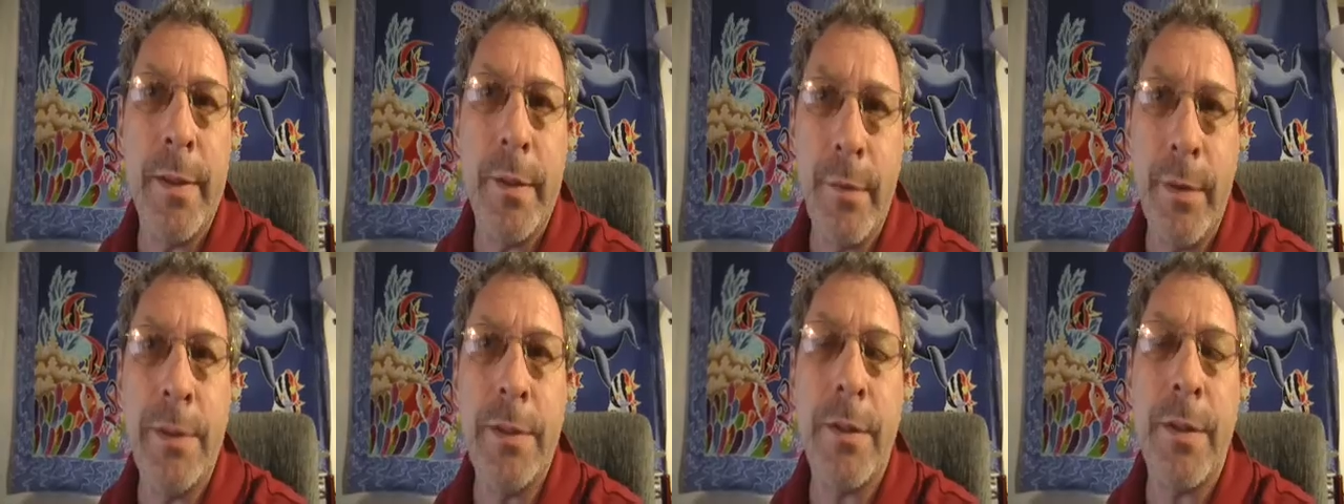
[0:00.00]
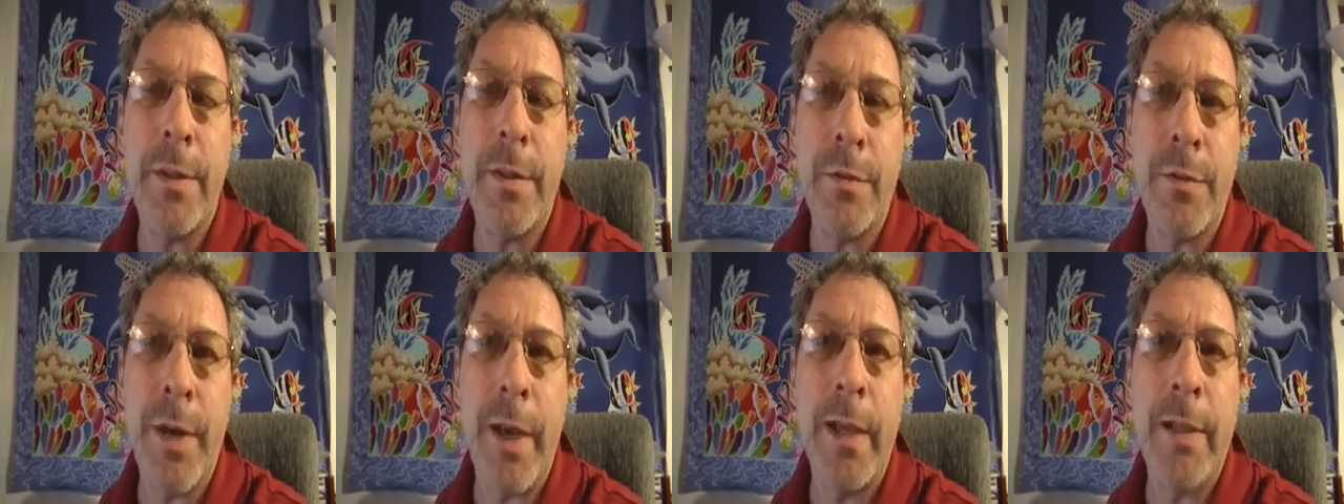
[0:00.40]
and the rest of
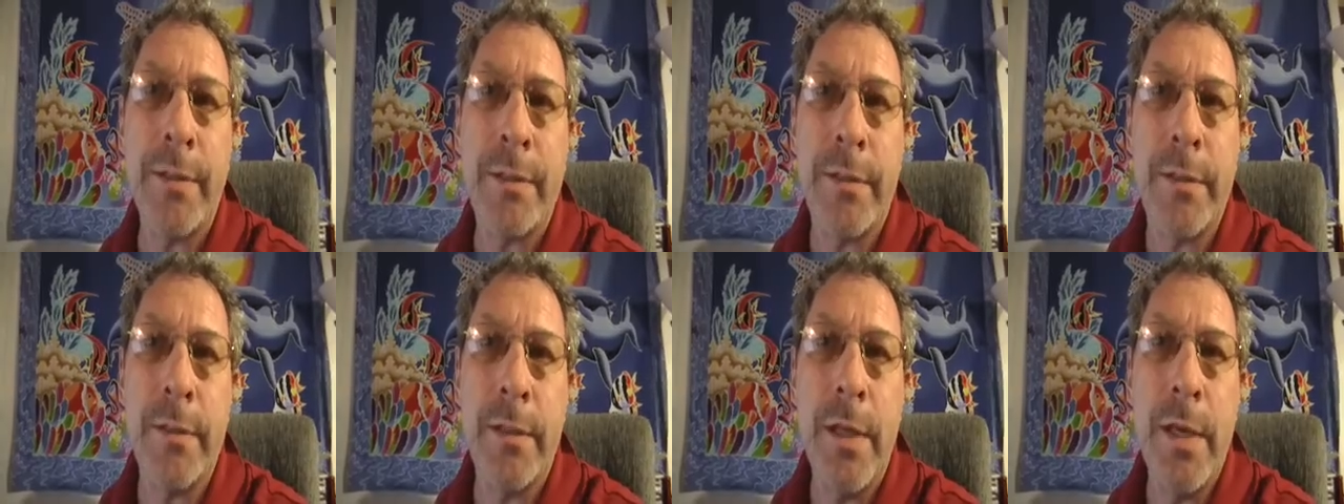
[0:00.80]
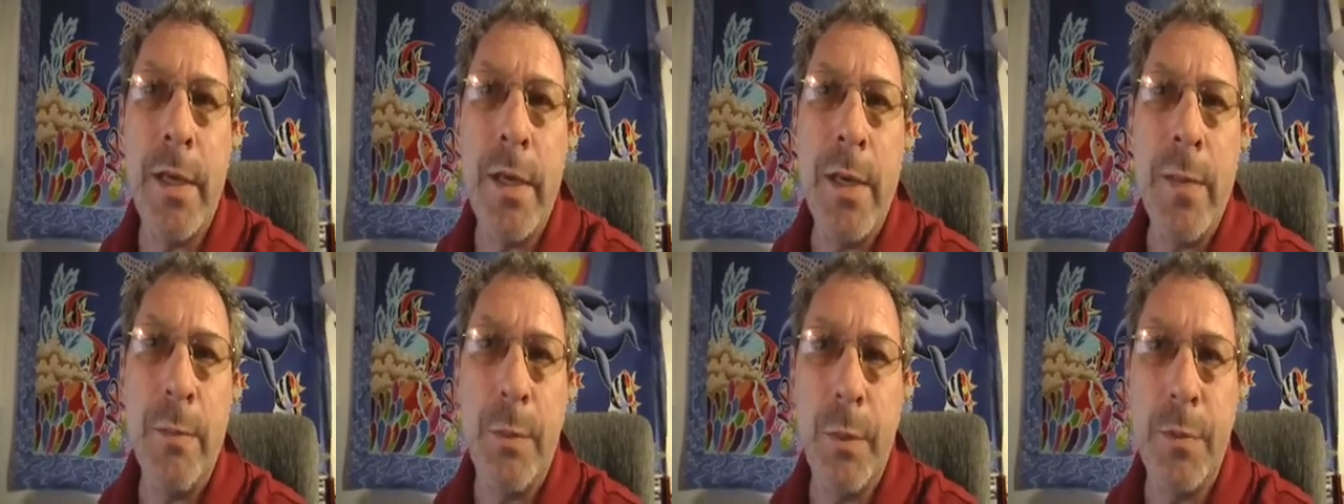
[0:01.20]
the tracks in
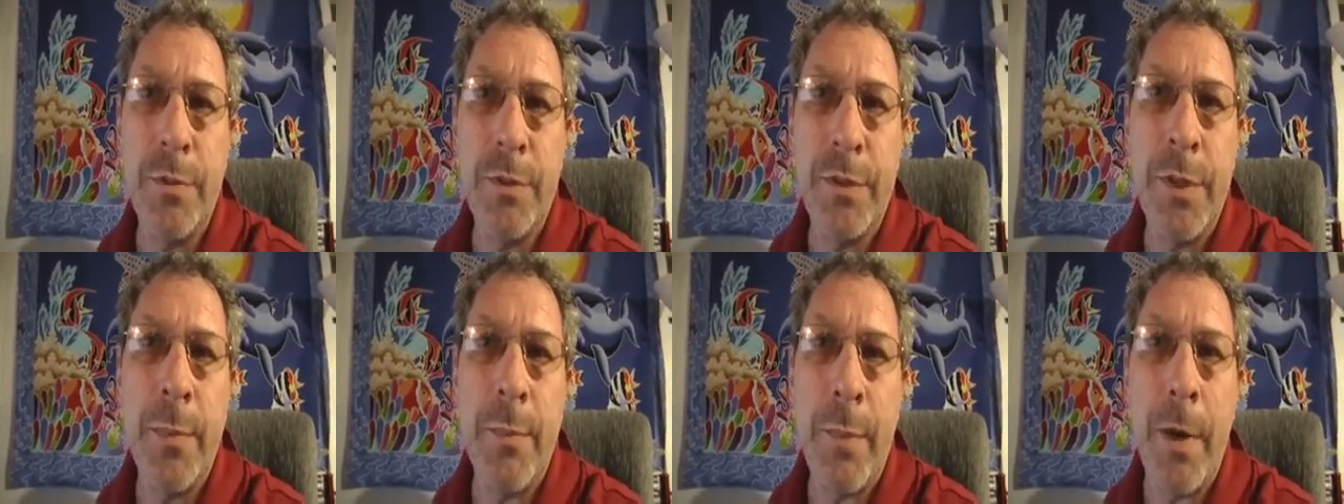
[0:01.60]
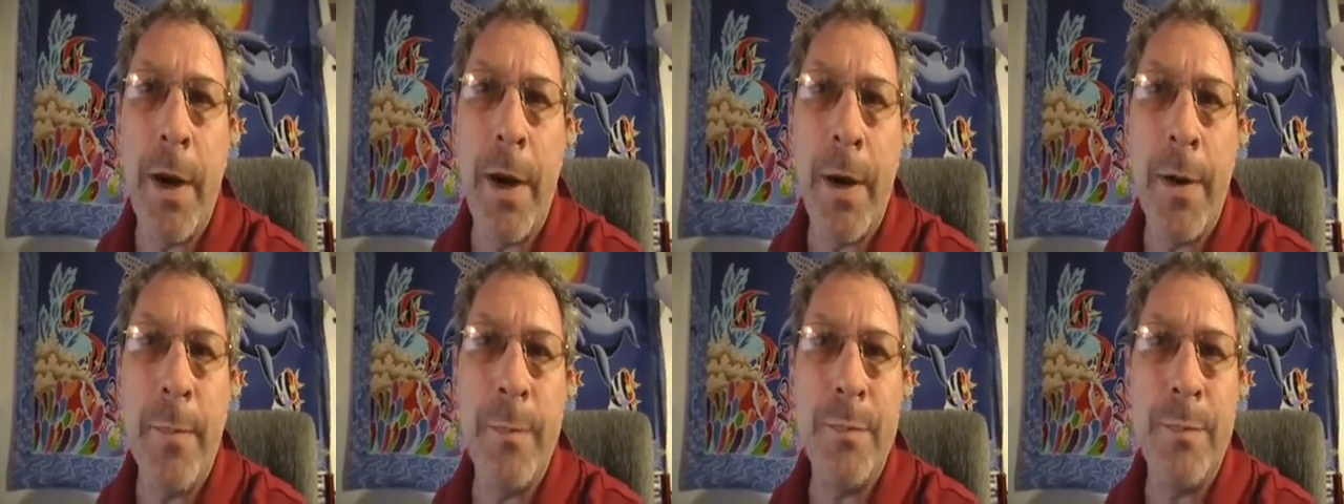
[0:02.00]
Bruton's
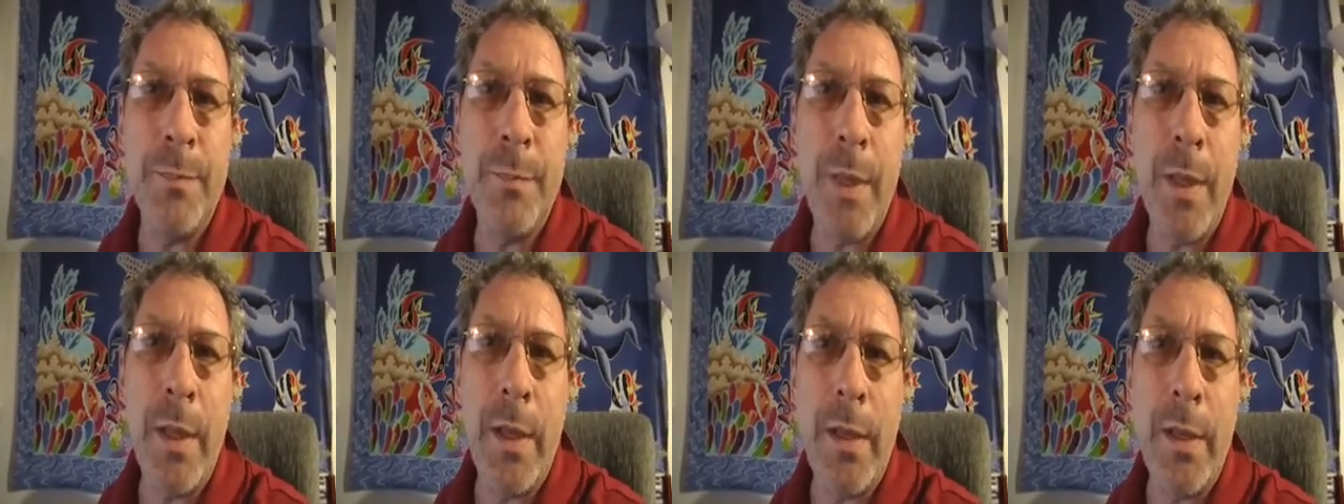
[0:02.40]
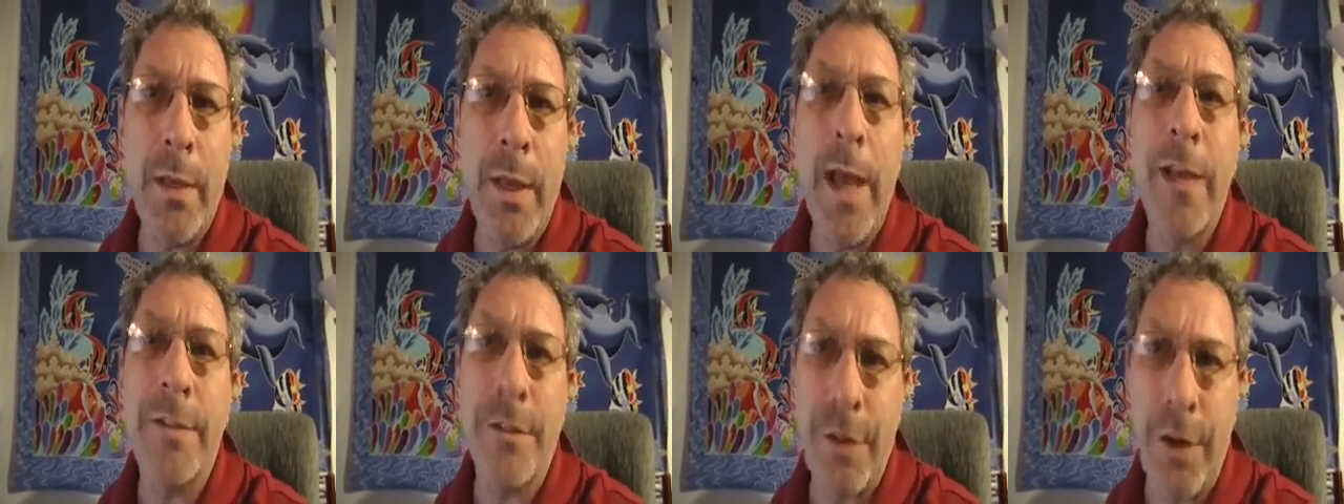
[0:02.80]
empire,
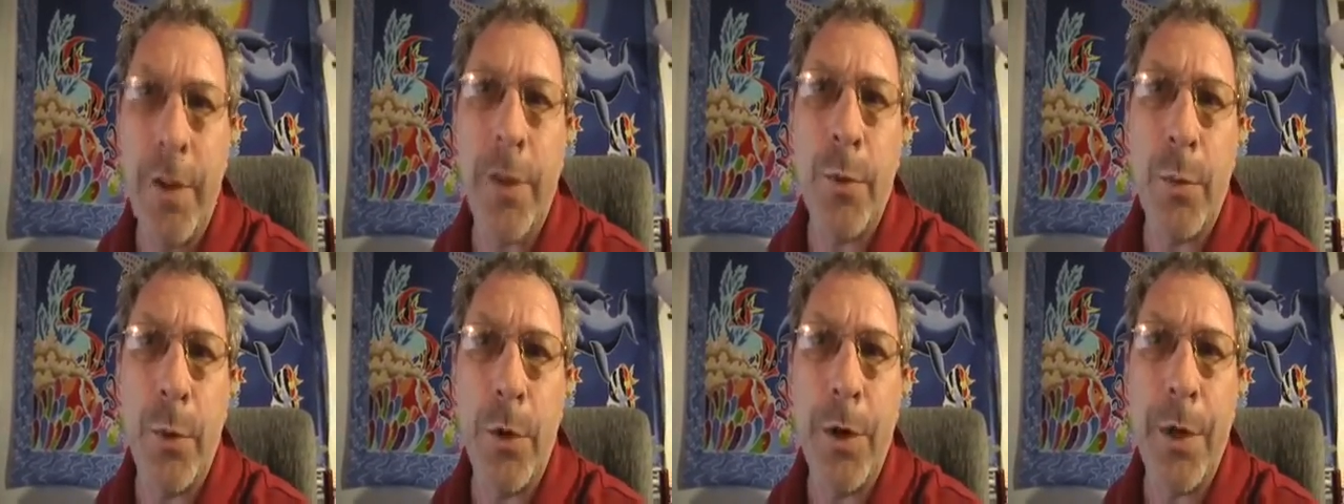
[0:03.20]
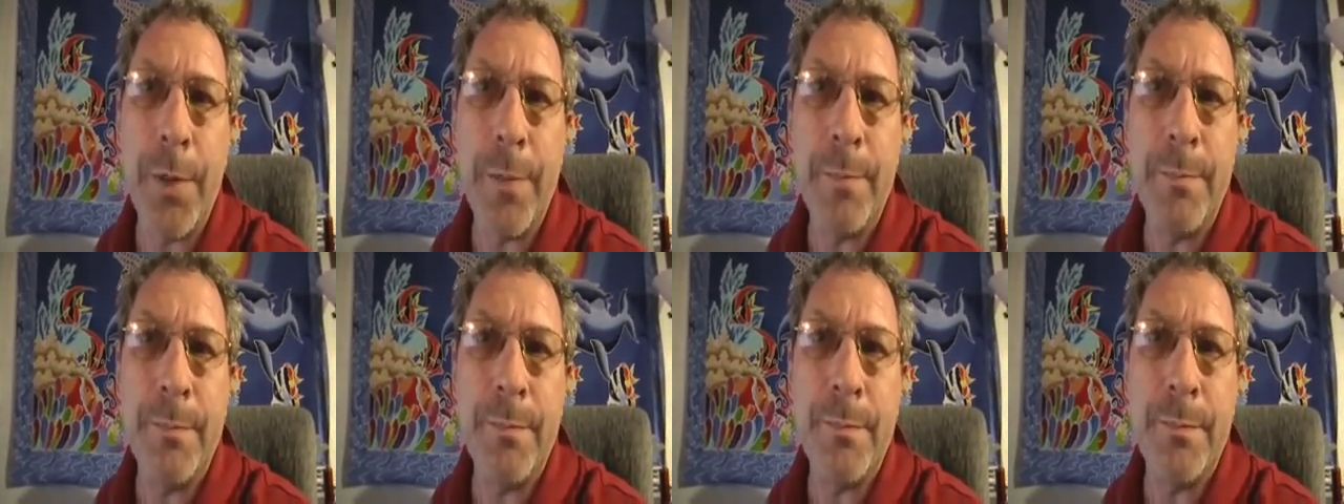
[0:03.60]
has another worry.